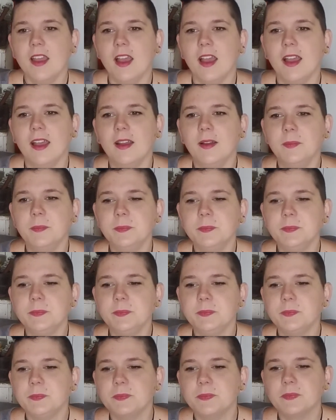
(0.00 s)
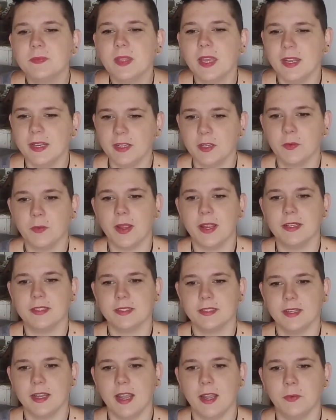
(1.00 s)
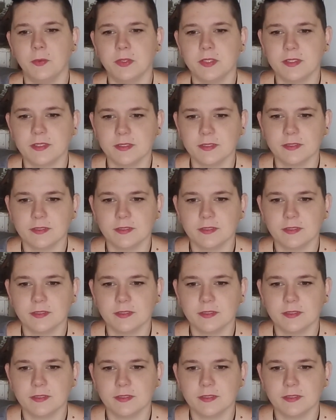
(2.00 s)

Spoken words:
At any rate, I was